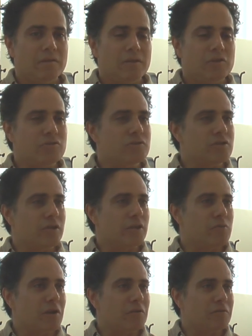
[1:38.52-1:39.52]
interesting
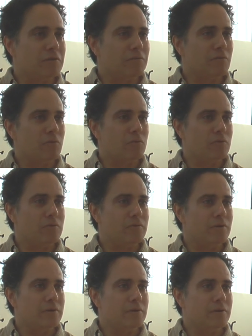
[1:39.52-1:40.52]
and relevant for
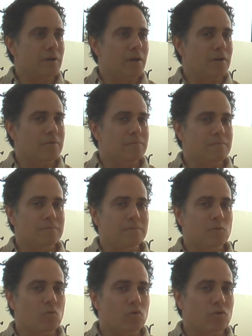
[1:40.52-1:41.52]

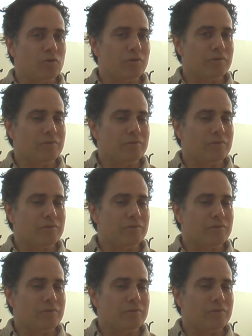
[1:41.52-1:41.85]
the world